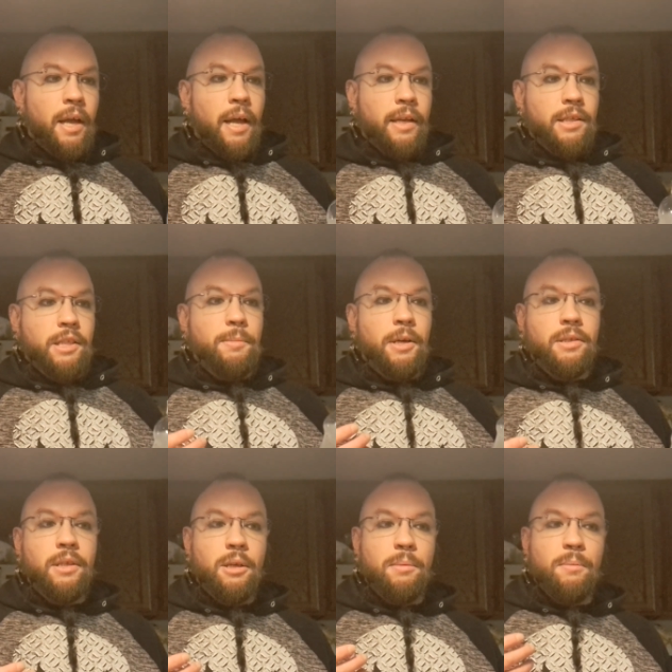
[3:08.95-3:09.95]
And smells a
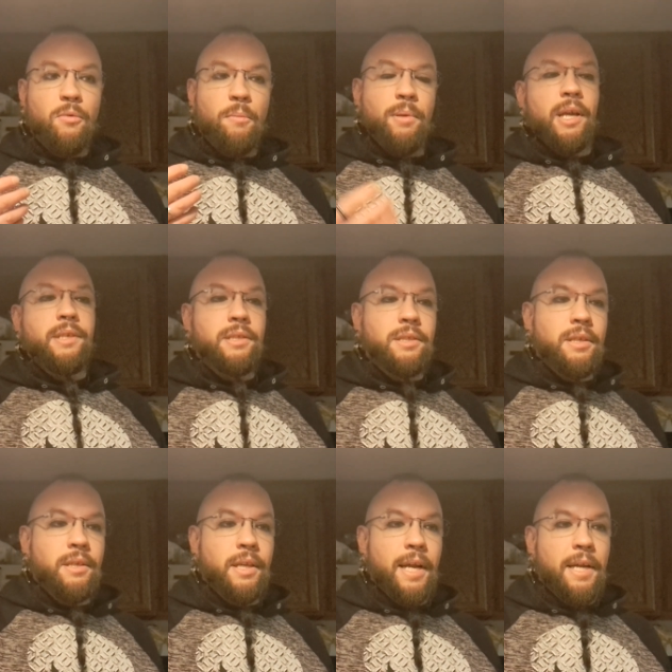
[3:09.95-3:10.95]
little bit more pleasant
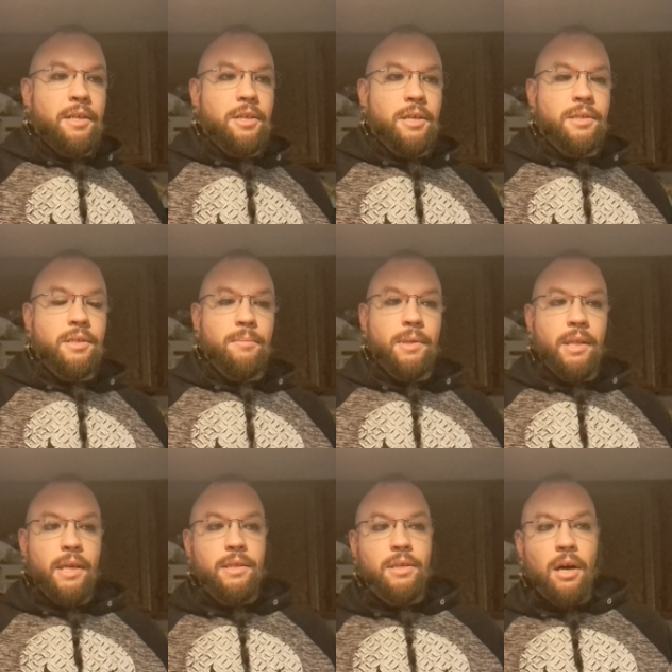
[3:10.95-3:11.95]
than just something
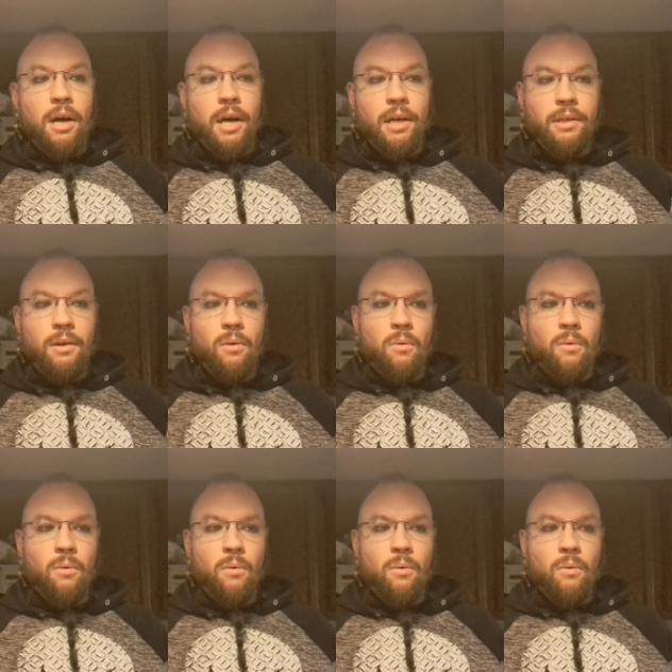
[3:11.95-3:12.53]
like Dawn